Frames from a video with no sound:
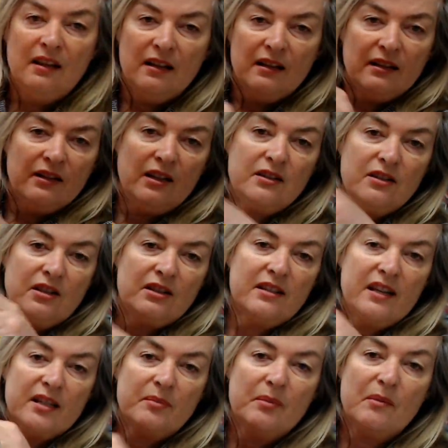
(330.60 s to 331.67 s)
as you can see,
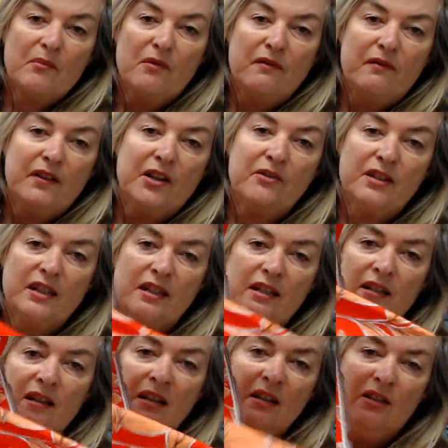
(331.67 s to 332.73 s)
it's a bit more floaty.
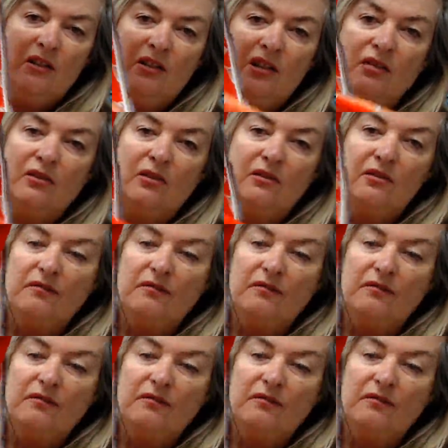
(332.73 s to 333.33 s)
You get a lot of